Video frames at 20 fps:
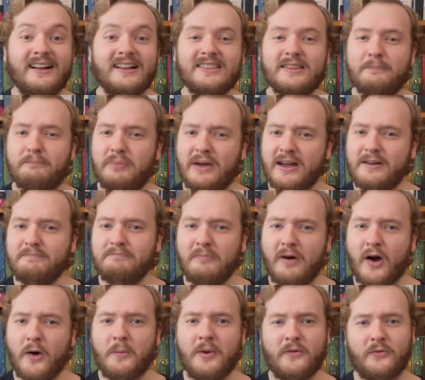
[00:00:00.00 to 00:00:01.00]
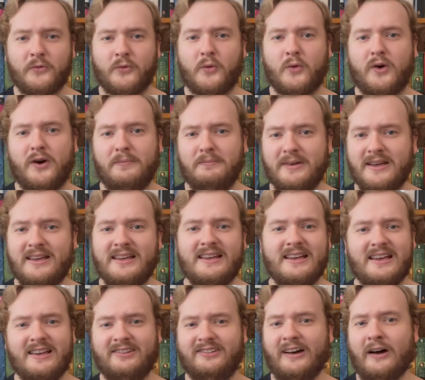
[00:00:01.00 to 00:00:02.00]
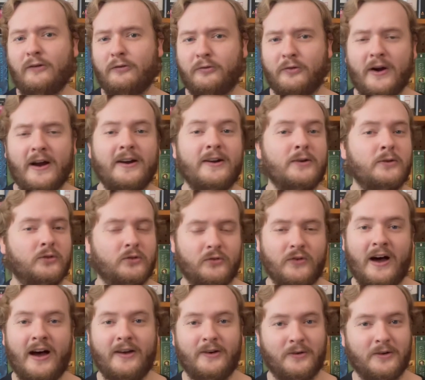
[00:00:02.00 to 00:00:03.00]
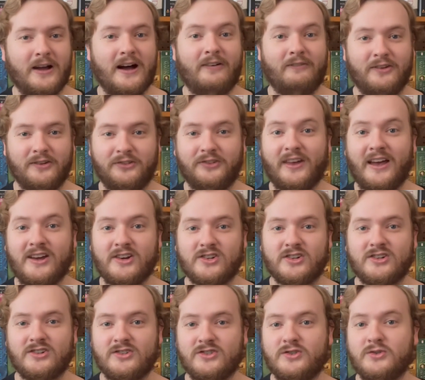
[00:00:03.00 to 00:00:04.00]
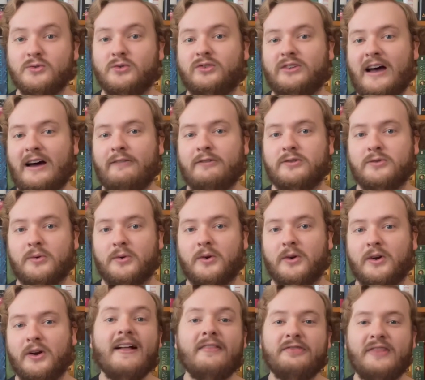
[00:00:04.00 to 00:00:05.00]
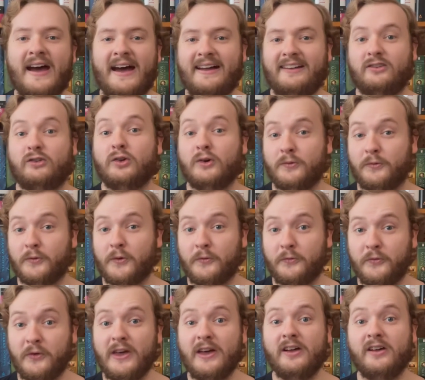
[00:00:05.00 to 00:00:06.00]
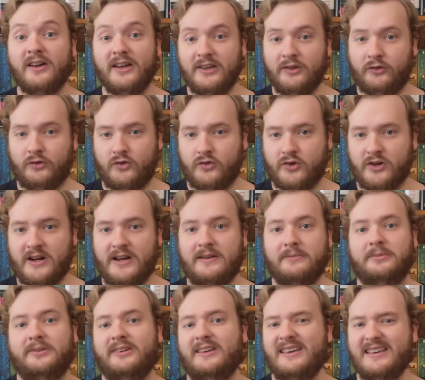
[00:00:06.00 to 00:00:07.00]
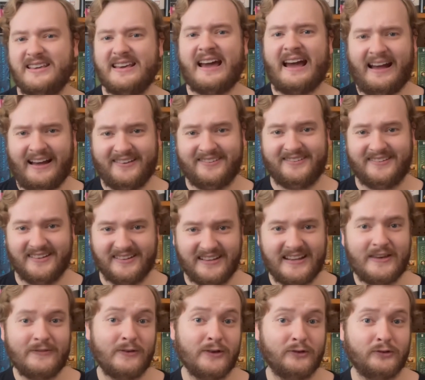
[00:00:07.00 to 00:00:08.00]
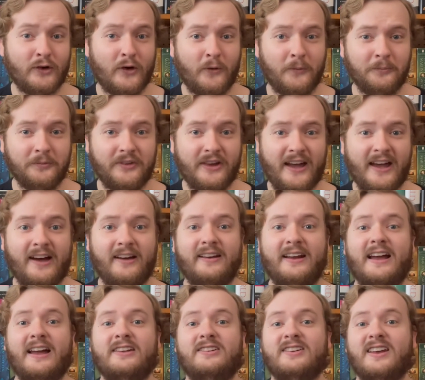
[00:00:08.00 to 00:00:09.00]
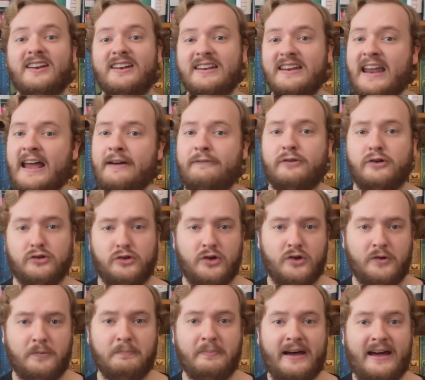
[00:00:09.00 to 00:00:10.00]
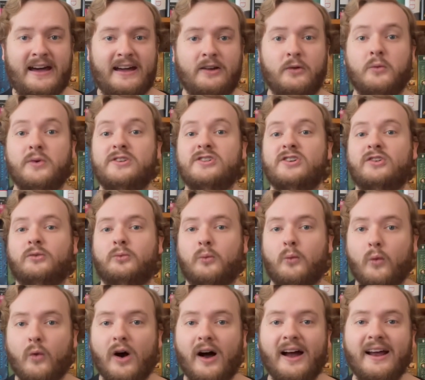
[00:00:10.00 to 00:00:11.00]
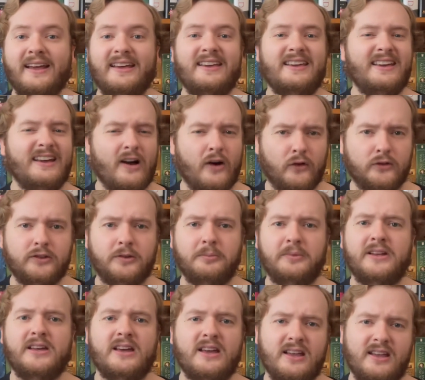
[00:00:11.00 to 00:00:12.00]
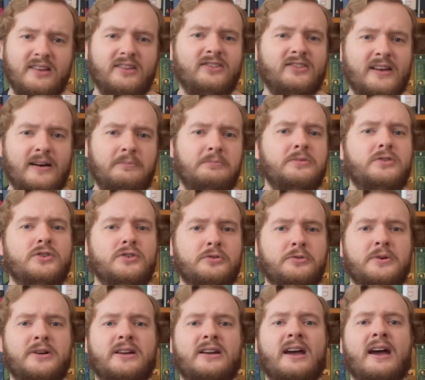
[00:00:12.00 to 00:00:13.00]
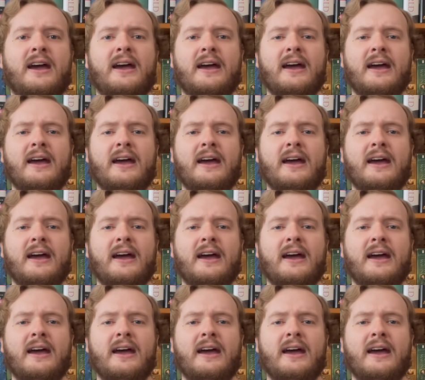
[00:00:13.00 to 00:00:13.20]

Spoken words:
The big moment for me is Alfredo's final conversation to Salvatore that to fulfill his dreams, he has to leave his hometown and to never look back, which is what he ultimately ends up doing.